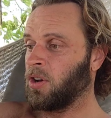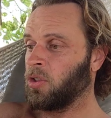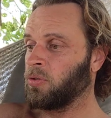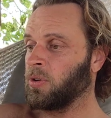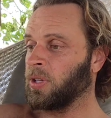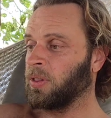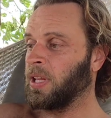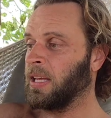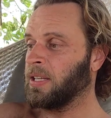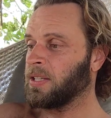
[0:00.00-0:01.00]
through a
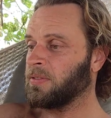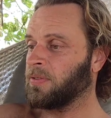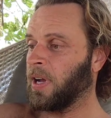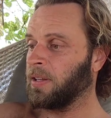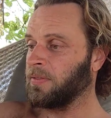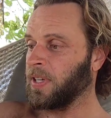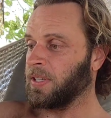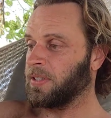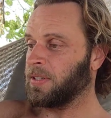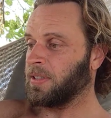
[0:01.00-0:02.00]
lens of
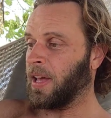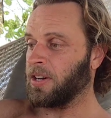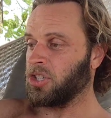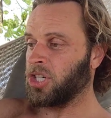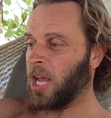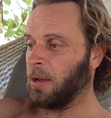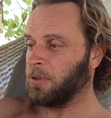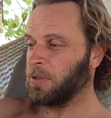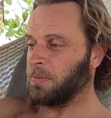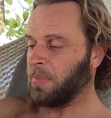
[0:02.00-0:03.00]
relevance that is
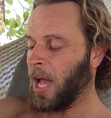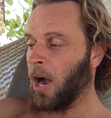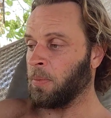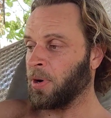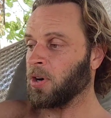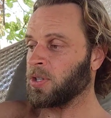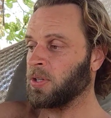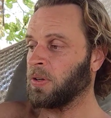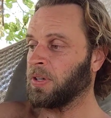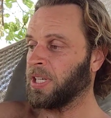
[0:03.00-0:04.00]
shaped by our
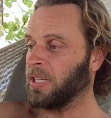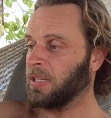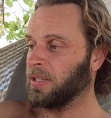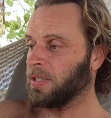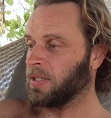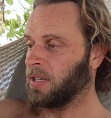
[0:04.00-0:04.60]
personal needs.